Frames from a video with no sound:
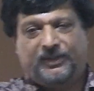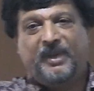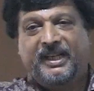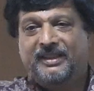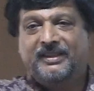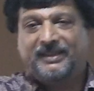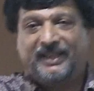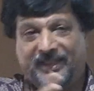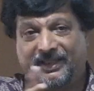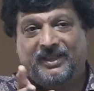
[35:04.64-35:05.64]
experience,
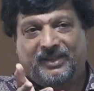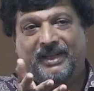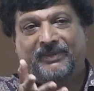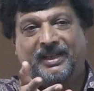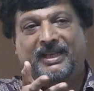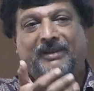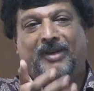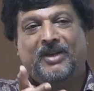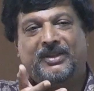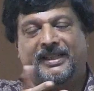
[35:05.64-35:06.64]
and that's definitely
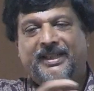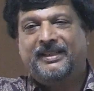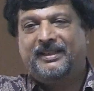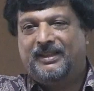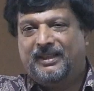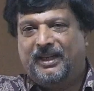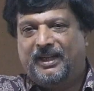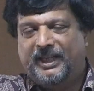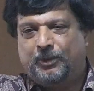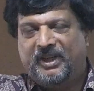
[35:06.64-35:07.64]
one of
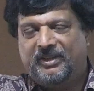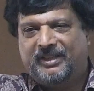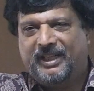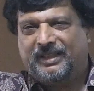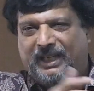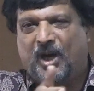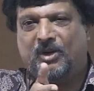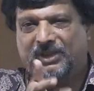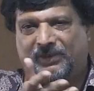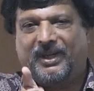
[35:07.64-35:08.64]
the experiences that
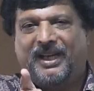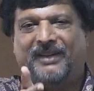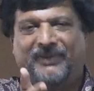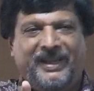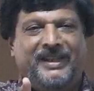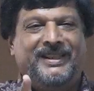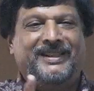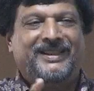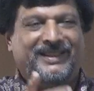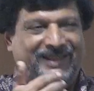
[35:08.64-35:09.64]
accounts for our
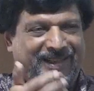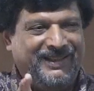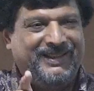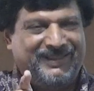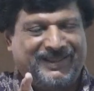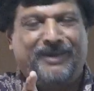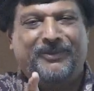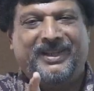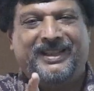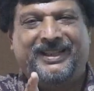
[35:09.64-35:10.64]
fear,
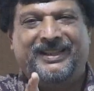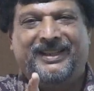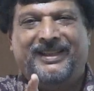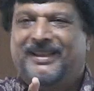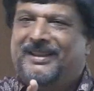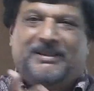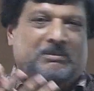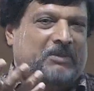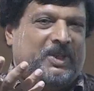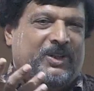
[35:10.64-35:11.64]
discomfort.
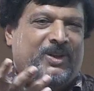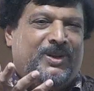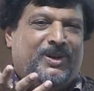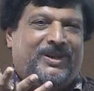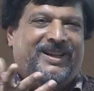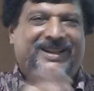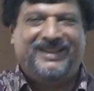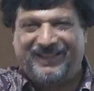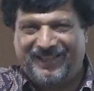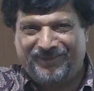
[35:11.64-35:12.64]
You know,
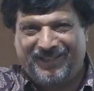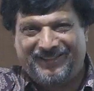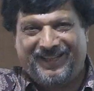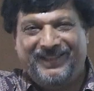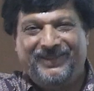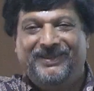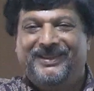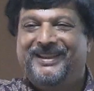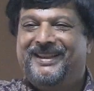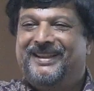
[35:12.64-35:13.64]
as well as I
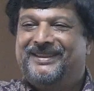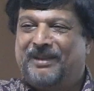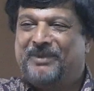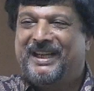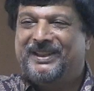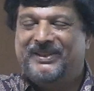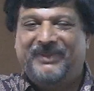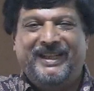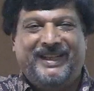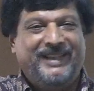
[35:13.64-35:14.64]
do, sometimes
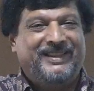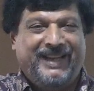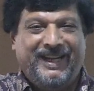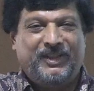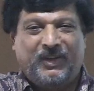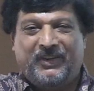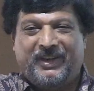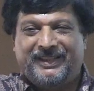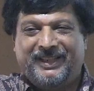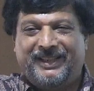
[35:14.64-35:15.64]
we teach English
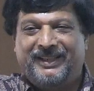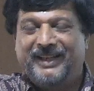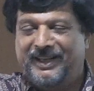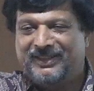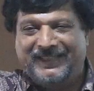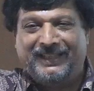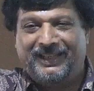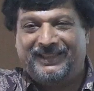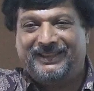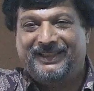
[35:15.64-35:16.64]
literature in
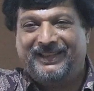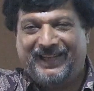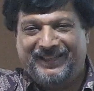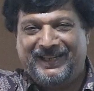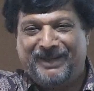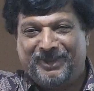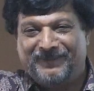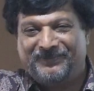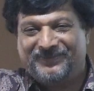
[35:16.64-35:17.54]
Sinhala and Tamil.